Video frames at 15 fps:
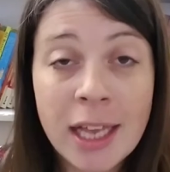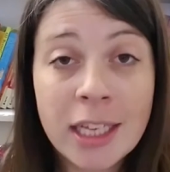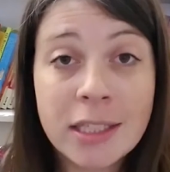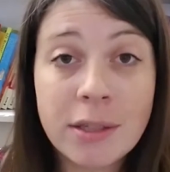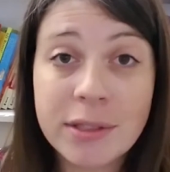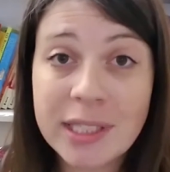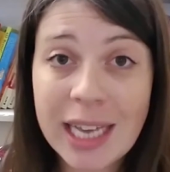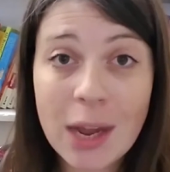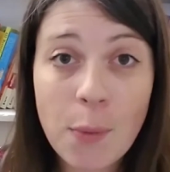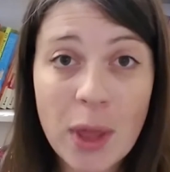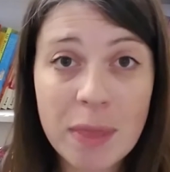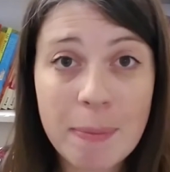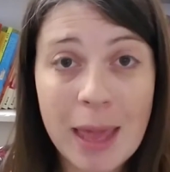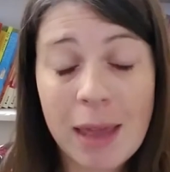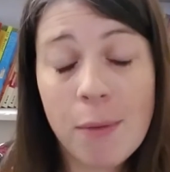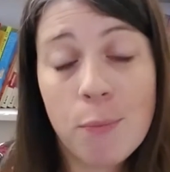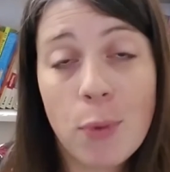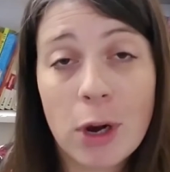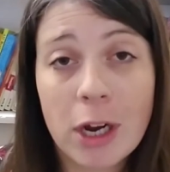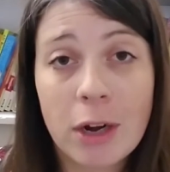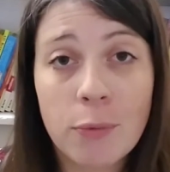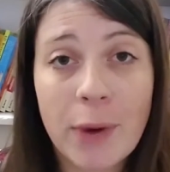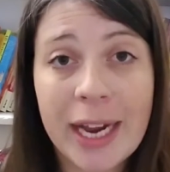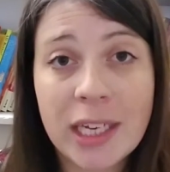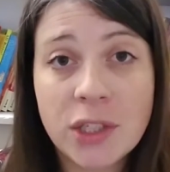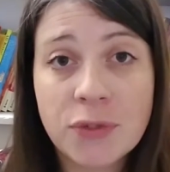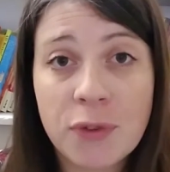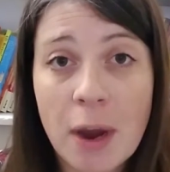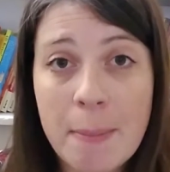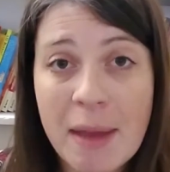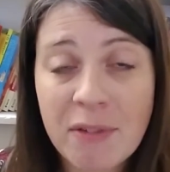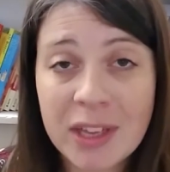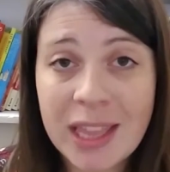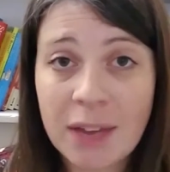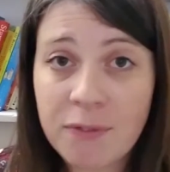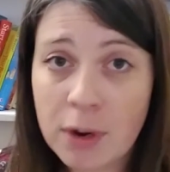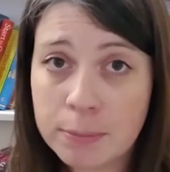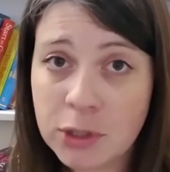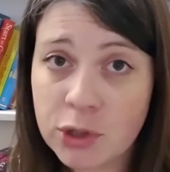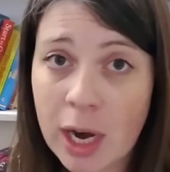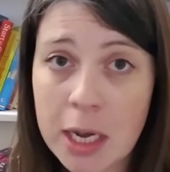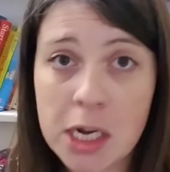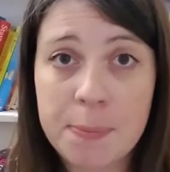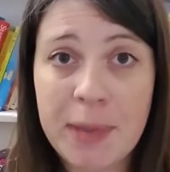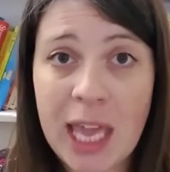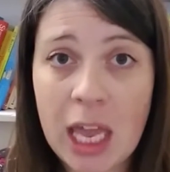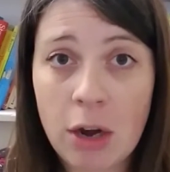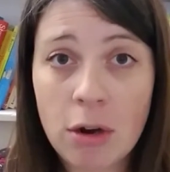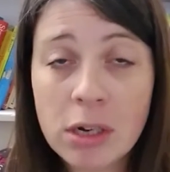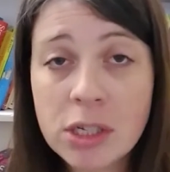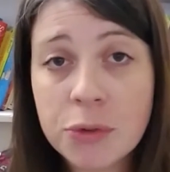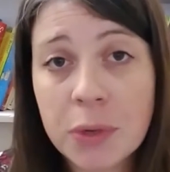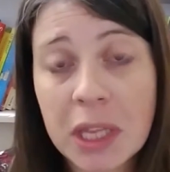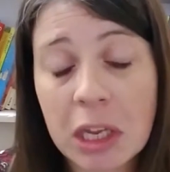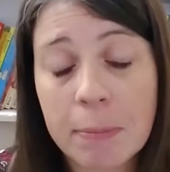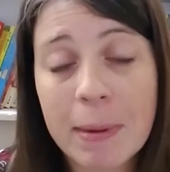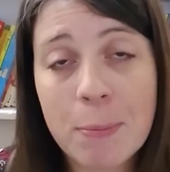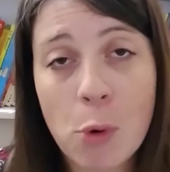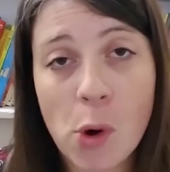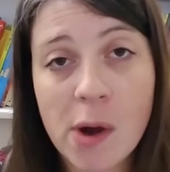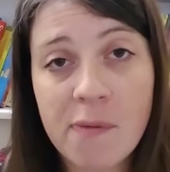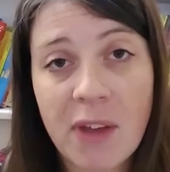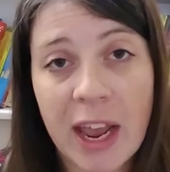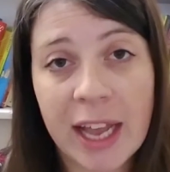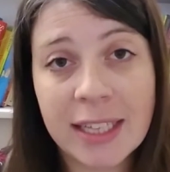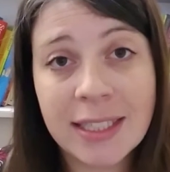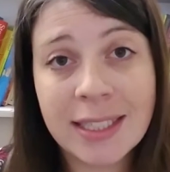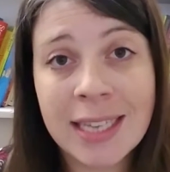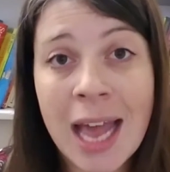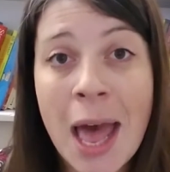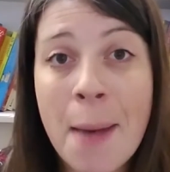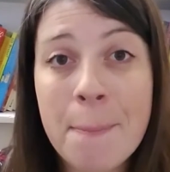So stick with me. We're going to range from everything from straight to beginner to a little bit more advanced,